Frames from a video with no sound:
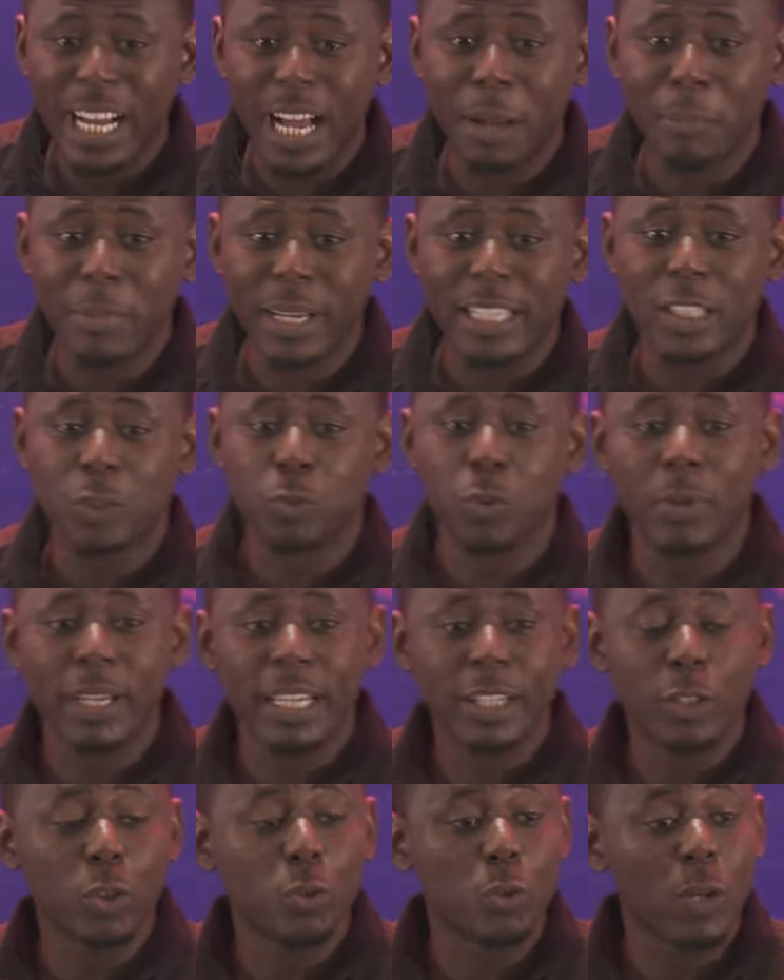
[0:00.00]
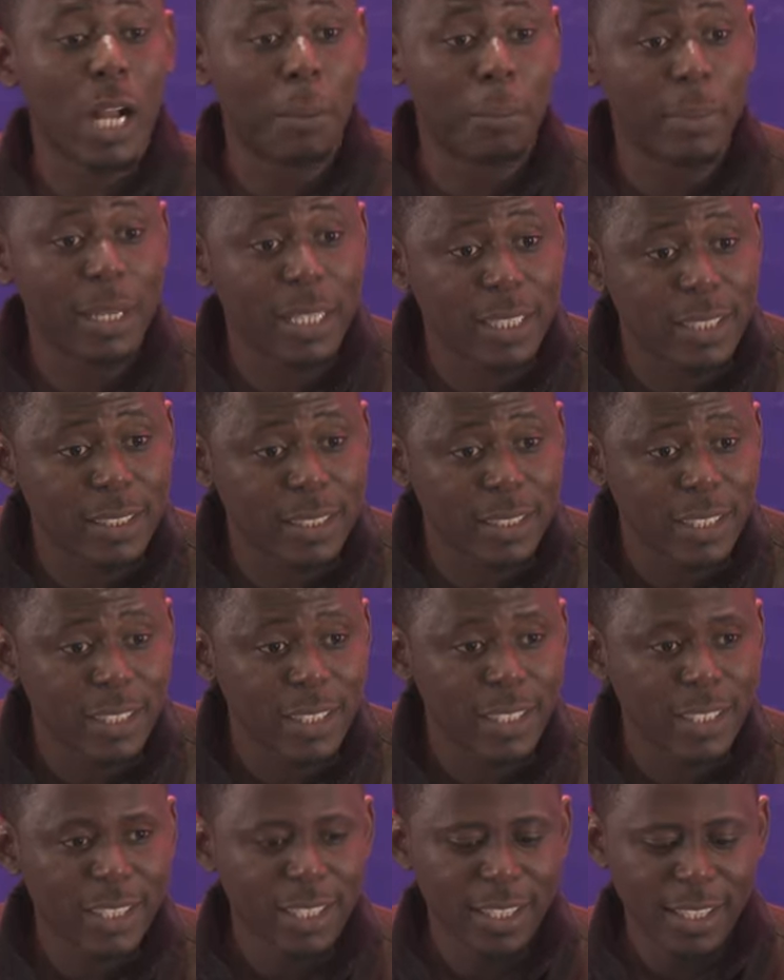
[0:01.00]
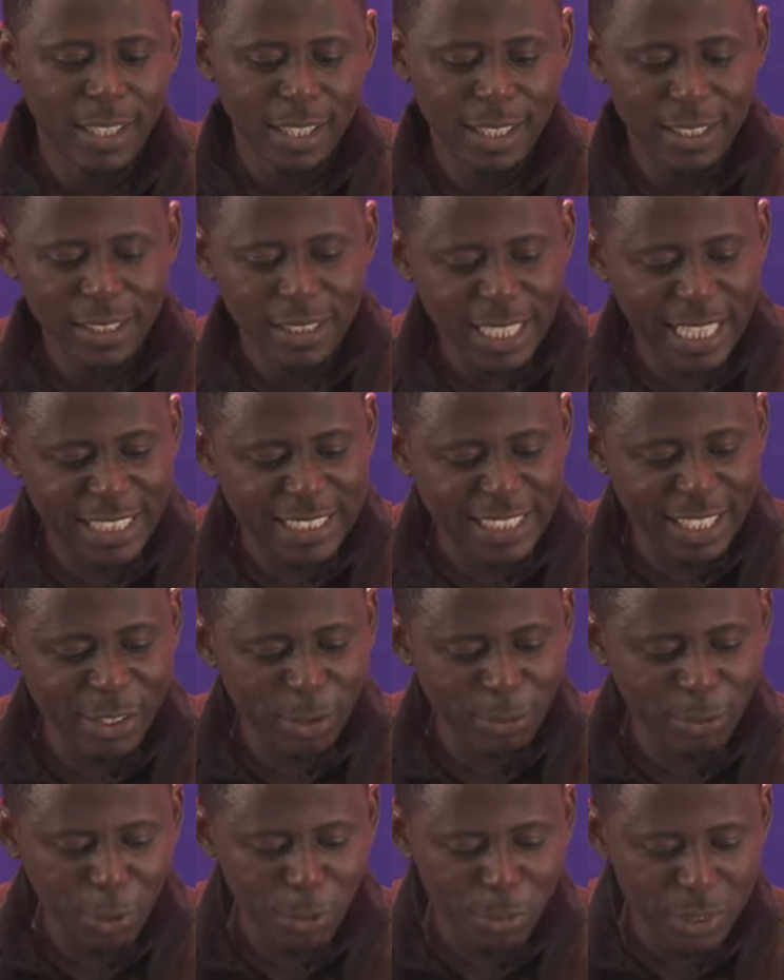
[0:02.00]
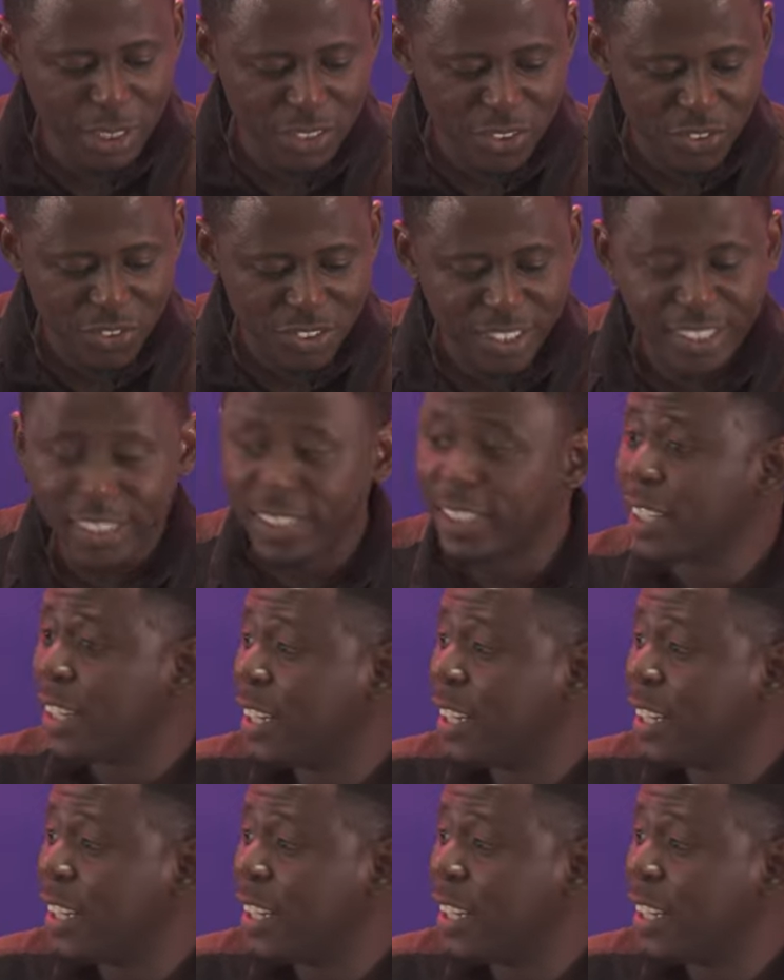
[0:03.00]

that can make it will make it. Those who can't make it, that's the end of your ministry.